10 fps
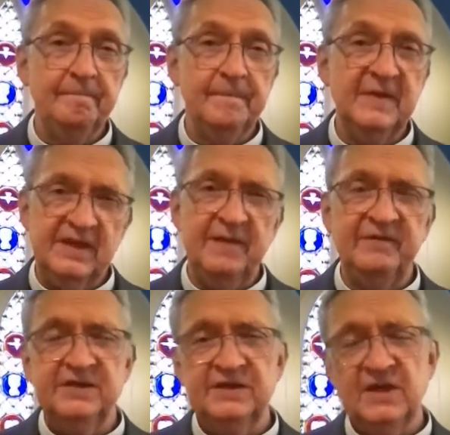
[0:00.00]
It's
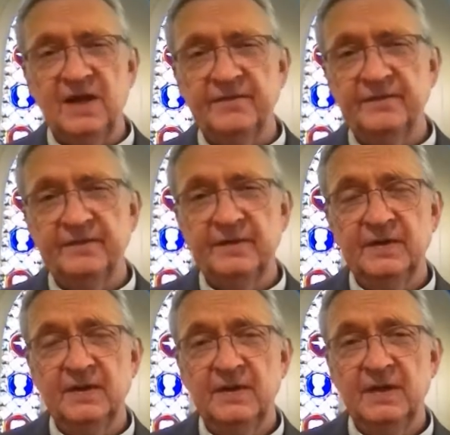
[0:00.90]
heavy stuff.
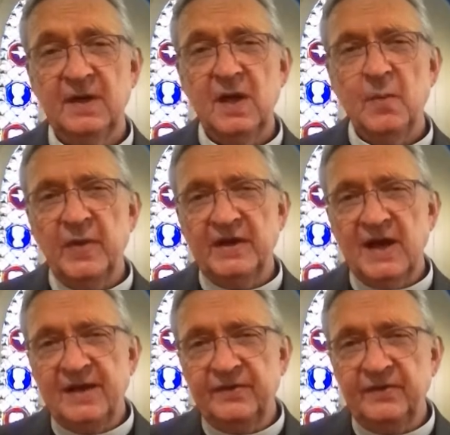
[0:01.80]
But
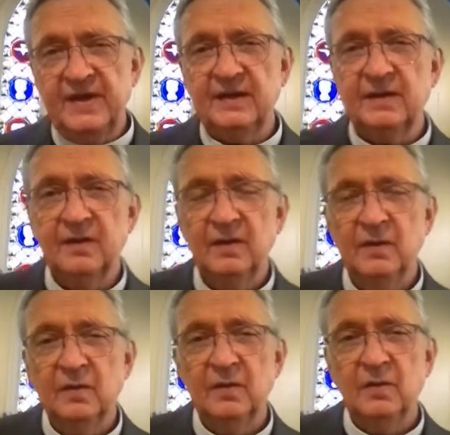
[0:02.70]
I think
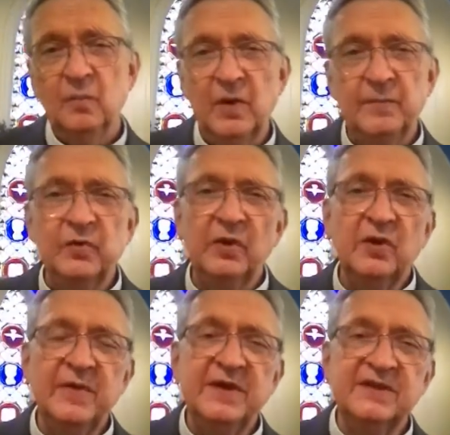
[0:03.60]
what
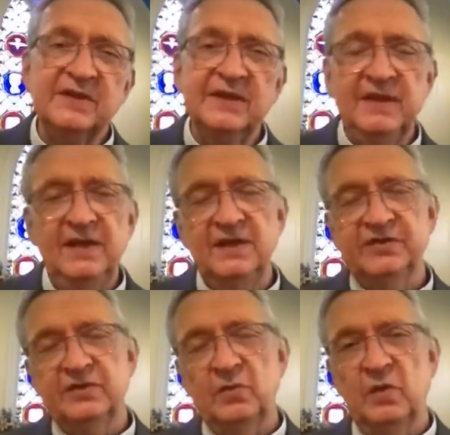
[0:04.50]
Brueggemann is leading
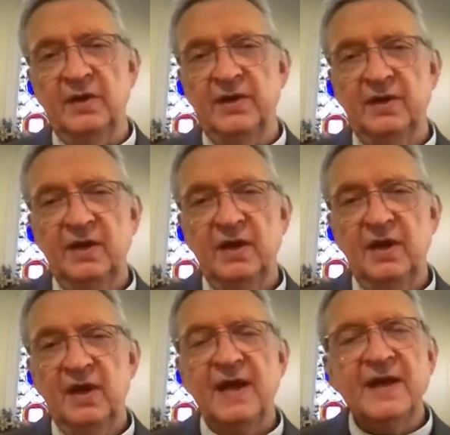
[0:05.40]
us toward,
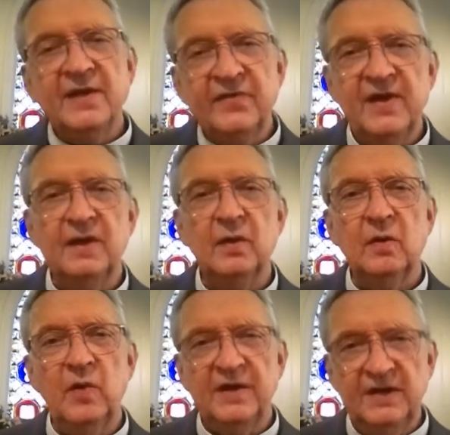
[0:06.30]
and I think
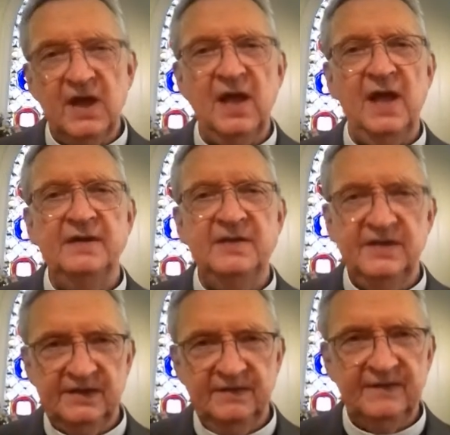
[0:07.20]
what God
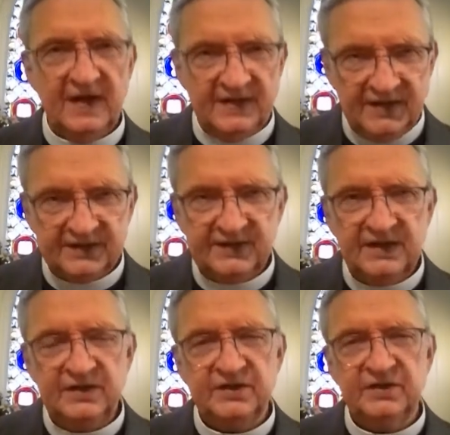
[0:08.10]
is inviting us
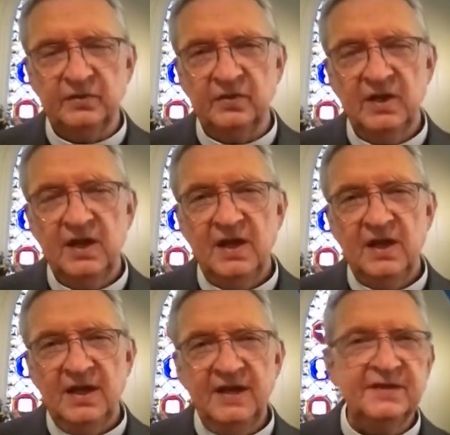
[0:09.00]
into,
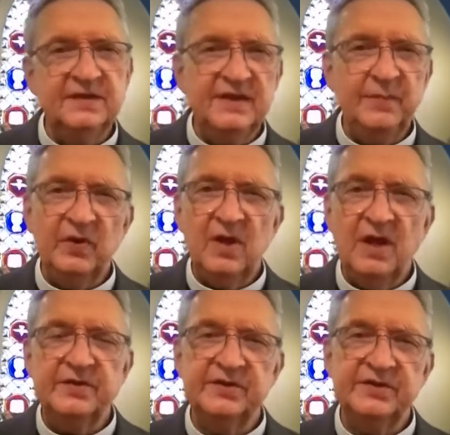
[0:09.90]
is a deeper
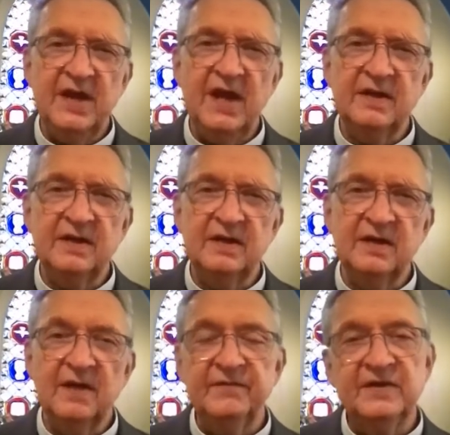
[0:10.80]
understanding of the